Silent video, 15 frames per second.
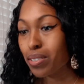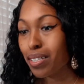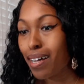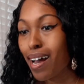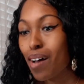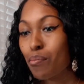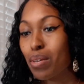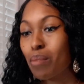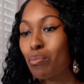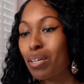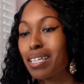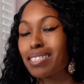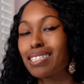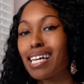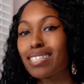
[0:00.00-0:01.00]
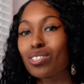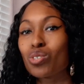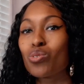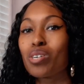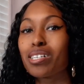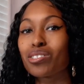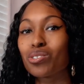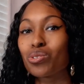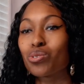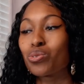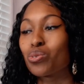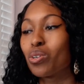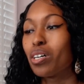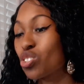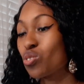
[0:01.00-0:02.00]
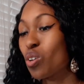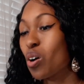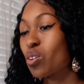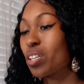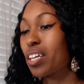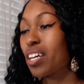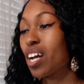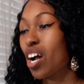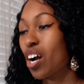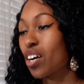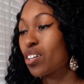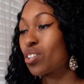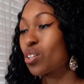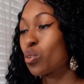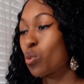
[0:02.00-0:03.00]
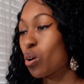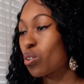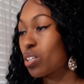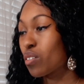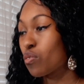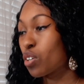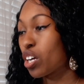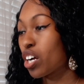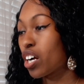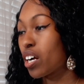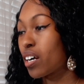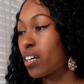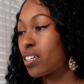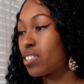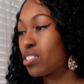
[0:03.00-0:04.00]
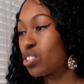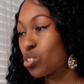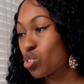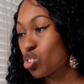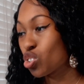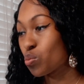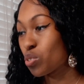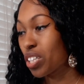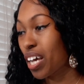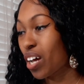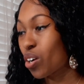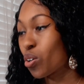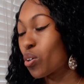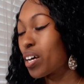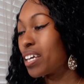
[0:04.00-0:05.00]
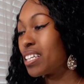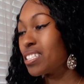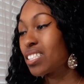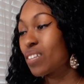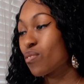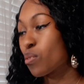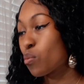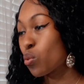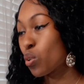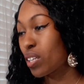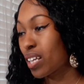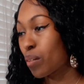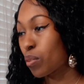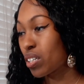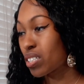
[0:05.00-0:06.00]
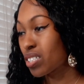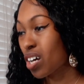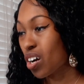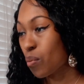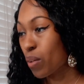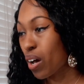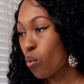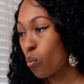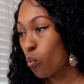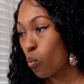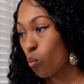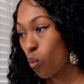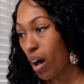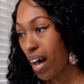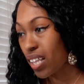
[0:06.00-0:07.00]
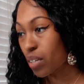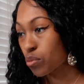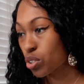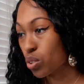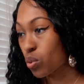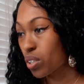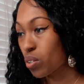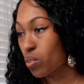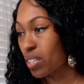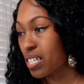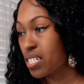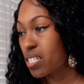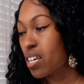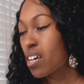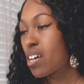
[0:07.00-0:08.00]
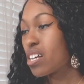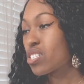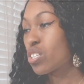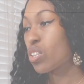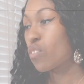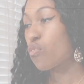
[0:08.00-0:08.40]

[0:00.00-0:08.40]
to comment because that's going to strongly hurt the growth of your YouTube channel. And there's even more that I'm going to talk about while I'm showing you this. So the